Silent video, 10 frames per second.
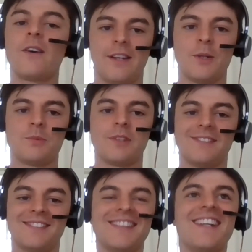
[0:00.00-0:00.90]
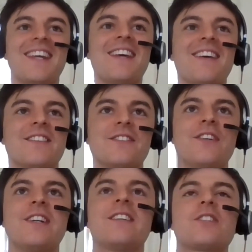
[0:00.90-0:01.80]
I hope so.
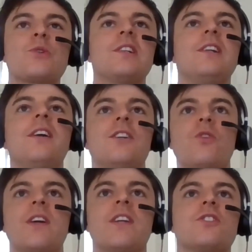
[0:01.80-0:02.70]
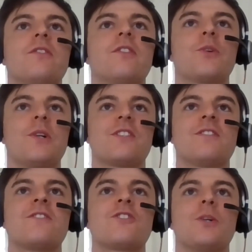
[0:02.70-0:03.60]
There's quite a large range of
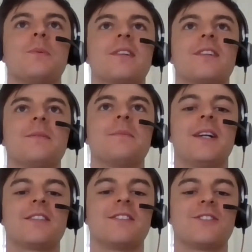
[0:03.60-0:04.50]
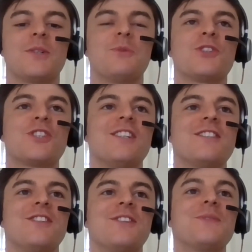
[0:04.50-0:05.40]
questions and topic matter, so I'm not
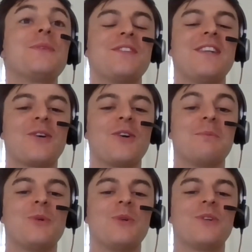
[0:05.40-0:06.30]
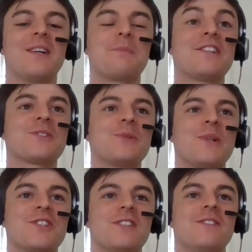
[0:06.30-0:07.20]
jealous of you. We've now got a more practical
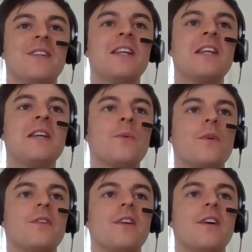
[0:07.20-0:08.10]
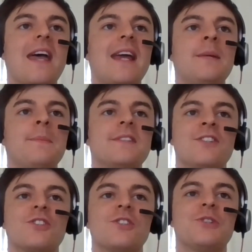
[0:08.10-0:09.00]
question. Was there any
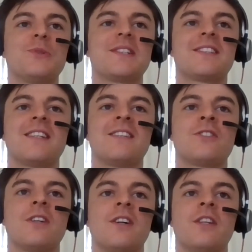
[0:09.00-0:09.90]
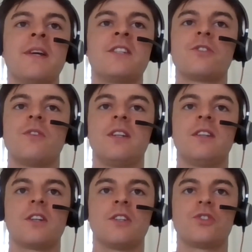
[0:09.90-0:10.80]
potential to extend to other
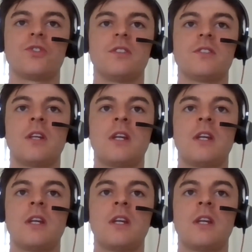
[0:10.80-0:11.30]
Mediterranean countries?